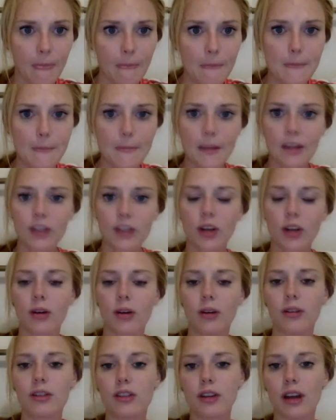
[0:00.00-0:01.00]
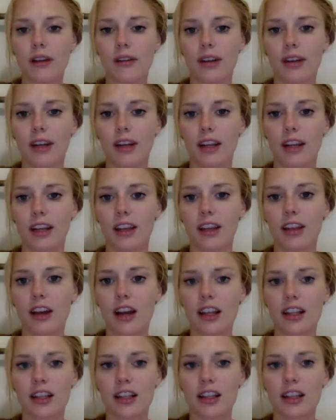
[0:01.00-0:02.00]
so, do you have any
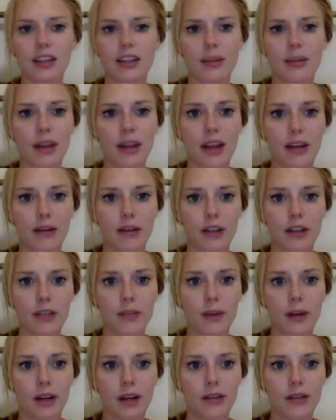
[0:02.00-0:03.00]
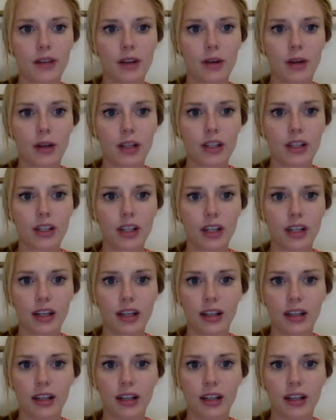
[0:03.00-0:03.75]
thoughts about that first part of the question?